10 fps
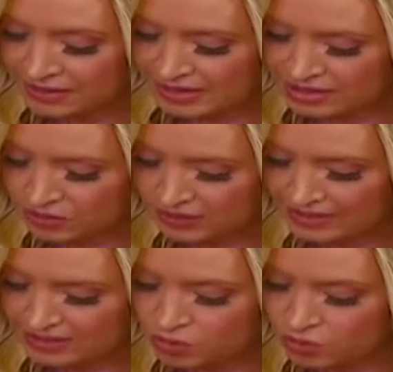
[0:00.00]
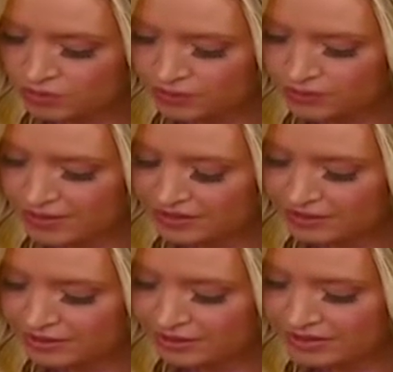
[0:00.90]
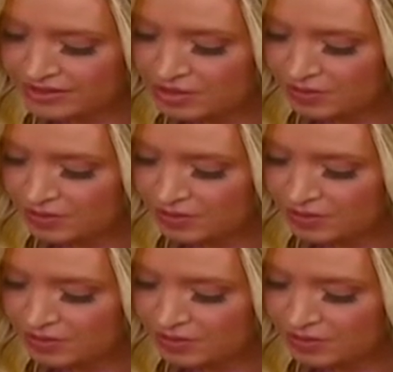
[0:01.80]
into electoral irregularities,